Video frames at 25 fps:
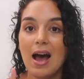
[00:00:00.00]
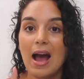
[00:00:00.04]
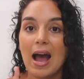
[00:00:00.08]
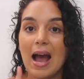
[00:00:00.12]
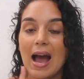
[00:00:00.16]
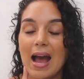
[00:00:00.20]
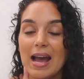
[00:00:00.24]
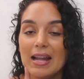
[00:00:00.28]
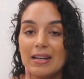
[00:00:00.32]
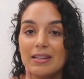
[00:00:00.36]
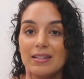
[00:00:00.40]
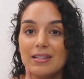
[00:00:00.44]

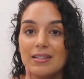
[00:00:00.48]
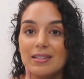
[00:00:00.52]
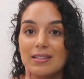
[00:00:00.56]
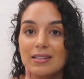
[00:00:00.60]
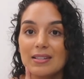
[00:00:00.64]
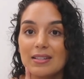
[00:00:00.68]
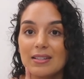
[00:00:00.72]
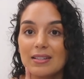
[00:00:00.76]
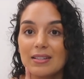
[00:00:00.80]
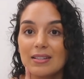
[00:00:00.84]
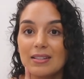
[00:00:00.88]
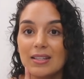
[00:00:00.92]
And
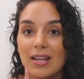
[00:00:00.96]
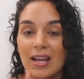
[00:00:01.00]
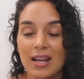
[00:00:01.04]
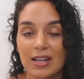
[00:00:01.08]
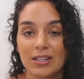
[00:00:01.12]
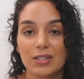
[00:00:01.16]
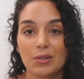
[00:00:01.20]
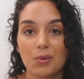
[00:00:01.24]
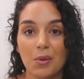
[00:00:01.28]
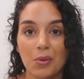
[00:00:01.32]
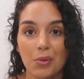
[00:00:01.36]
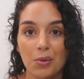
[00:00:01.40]

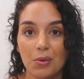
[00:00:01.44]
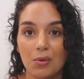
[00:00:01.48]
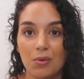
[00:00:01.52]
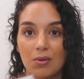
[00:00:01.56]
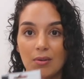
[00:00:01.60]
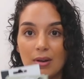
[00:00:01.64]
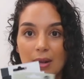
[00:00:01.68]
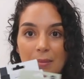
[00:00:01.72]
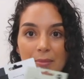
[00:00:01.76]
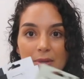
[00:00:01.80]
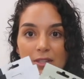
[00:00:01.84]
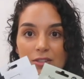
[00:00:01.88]
yeah, so I
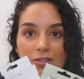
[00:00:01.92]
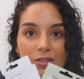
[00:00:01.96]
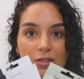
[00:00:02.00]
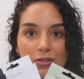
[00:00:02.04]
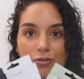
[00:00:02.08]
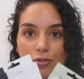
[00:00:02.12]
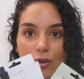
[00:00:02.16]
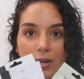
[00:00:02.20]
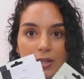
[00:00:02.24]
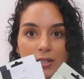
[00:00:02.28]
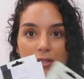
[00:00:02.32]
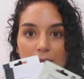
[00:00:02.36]
thought, let me just
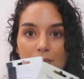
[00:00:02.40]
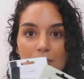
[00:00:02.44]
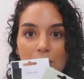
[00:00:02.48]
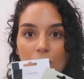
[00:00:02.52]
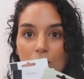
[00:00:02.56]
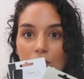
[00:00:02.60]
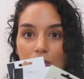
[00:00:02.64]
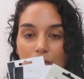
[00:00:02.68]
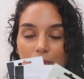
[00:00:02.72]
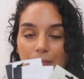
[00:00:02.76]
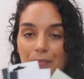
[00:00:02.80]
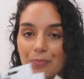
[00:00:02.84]
try some
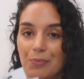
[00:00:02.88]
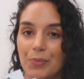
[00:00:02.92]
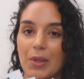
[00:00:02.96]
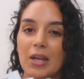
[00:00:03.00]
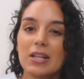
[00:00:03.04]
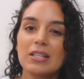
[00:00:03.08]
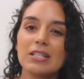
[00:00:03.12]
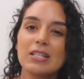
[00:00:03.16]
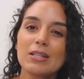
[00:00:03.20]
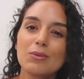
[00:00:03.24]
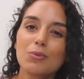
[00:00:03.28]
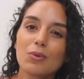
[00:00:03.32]
more.
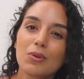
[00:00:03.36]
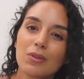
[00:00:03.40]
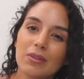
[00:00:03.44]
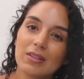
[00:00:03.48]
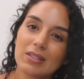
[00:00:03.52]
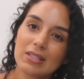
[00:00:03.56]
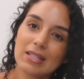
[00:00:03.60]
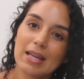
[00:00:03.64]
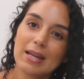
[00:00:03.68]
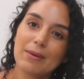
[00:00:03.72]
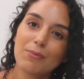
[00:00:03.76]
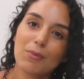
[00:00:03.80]
I did want the
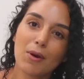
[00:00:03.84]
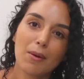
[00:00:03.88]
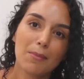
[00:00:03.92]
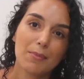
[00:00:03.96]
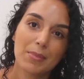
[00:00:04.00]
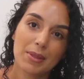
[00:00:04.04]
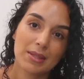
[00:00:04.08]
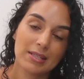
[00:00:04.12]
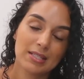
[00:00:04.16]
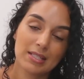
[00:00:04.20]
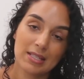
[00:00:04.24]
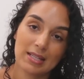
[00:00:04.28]
same one,
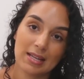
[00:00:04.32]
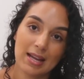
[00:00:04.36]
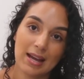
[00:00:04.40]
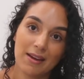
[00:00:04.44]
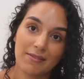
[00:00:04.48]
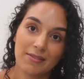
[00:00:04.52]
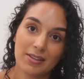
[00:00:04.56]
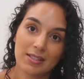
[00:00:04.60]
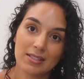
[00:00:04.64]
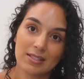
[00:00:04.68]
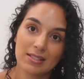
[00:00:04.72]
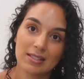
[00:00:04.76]
but they didn't
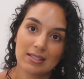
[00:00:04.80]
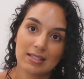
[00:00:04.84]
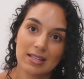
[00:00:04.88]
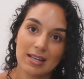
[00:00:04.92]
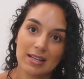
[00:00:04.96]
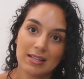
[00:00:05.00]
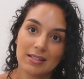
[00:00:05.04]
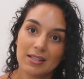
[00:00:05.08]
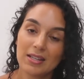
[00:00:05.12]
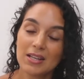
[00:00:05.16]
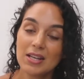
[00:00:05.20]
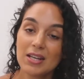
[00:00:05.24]
have it, as I
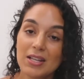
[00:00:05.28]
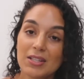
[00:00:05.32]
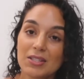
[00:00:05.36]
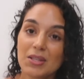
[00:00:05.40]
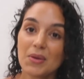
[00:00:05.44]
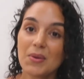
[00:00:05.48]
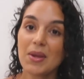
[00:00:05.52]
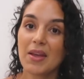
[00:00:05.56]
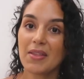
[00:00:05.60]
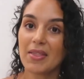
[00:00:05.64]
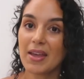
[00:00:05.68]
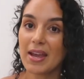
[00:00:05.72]
said. So
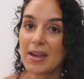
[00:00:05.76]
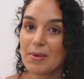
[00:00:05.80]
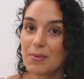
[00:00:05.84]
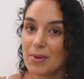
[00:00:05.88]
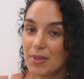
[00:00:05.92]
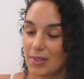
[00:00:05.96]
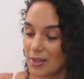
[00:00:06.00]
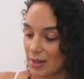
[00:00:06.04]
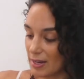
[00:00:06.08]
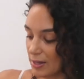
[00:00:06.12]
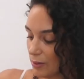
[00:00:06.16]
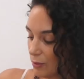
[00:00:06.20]
yeah, they were
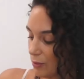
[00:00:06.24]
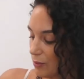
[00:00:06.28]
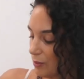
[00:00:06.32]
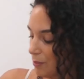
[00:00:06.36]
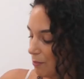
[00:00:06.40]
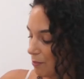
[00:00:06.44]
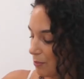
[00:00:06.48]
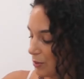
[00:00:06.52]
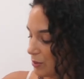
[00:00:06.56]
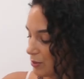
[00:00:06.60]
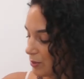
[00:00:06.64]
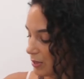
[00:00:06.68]
the little
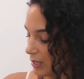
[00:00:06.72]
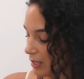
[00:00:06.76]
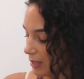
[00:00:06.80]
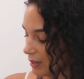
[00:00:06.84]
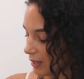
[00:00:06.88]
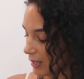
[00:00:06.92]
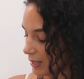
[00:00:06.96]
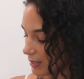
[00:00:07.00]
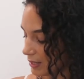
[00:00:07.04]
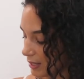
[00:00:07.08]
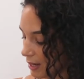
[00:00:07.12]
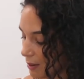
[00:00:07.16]
beauty
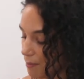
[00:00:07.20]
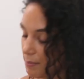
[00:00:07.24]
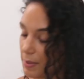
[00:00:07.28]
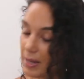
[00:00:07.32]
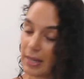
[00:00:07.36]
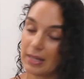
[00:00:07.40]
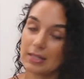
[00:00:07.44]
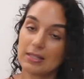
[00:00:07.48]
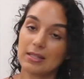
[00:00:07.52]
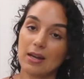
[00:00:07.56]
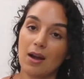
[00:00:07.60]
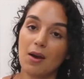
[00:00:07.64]
things I
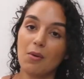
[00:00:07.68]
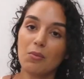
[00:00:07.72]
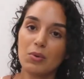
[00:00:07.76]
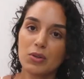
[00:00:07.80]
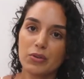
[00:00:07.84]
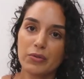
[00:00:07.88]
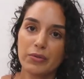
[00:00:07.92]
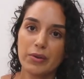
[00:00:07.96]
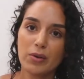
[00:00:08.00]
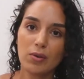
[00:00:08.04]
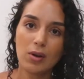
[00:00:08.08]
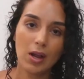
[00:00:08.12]
picked up, which
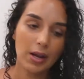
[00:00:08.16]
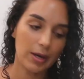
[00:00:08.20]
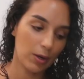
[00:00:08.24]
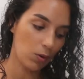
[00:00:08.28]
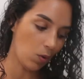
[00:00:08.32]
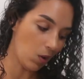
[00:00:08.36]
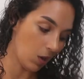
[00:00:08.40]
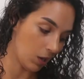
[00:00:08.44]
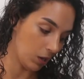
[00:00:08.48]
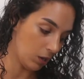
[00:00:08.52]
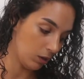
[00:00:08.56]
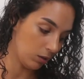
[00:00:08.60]
feel like
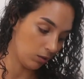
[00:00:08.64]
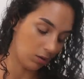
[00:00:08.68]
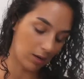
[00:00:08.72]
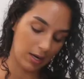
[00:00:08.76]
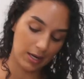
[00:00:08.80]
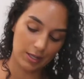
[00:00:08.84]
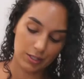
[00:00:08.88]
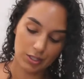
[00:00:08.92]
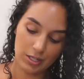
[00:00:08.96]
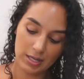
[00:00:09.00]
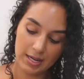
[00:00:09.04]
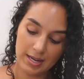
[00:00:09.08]
quite a lot,
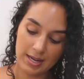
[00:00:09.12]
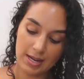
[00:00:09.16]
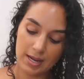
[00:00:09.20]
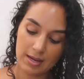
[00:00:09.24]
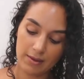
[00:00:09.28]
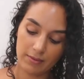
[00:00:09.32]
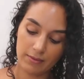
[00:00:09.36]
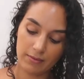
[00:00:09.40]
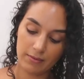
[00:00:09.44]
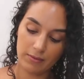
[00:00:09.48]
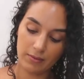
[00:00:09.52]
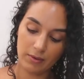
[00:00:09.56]

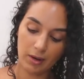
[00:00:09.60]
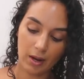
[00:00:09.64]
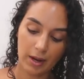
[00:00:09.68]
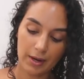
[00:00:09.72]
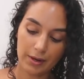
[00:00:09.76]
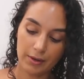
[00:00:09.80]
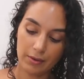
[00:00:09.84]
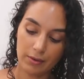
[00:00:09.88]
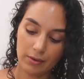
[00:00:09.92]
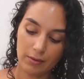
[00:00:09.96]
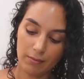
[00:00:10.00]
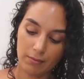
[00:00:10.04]
actually.
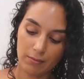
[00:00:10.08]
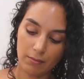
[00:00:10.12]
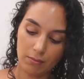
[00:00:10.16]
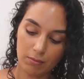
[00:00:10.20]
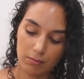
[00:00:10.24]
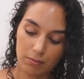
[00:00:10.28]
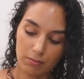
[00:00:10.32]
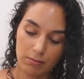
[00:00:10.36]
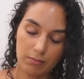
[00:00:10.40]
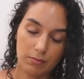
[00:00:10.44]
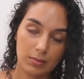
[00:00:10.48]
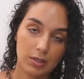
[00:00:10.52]
Like,
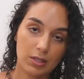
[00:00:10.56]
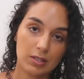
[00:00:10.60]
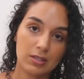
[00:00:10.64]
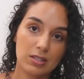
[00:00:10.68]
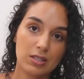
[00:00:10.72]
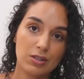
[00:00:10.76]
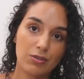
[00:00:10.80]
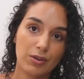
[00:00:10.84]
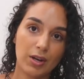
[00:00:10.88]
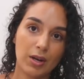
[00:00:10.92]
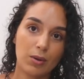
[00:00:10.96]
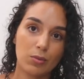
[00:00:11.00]

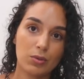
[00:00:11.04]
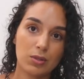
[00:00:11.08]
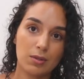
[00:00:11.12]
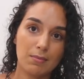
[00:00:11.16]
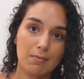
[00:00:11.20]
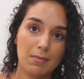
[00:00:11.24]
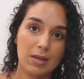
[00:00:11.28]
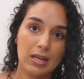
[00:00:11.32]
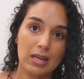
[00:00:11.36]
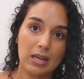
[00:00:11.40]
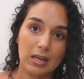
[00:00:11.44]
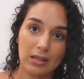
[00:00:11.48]
considering I wasn't
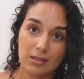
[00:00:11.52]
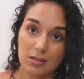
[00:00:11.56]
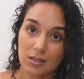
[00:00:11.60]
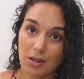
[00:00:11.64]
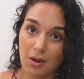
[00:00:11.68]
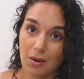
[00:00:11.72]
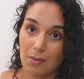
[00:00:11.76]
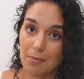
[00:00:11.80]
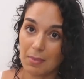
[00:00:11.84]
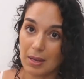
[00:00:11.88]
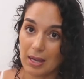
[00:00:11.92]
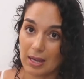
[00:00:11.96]
meaning to
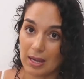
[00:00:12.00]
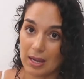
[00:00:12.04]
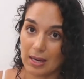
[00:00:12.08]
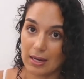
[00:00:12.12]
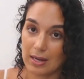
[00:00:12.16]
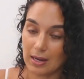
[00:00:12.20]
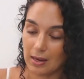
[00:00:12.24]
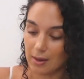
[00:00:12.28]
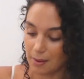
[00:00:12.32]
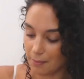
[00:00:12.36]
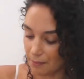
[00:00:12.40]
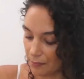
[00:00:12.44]
go and pick
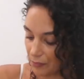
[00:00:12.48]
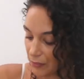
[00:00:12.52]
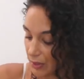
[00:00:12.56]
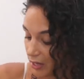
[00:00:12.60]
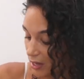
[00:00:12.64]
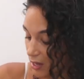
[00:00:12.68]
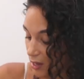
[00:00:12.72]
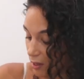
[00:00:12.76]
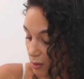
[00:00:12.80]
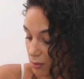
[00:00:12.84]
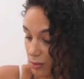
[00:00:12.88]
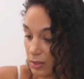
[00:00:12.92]
any up.
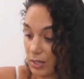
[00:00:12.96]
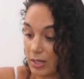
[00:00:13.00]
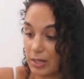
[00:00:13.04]
I was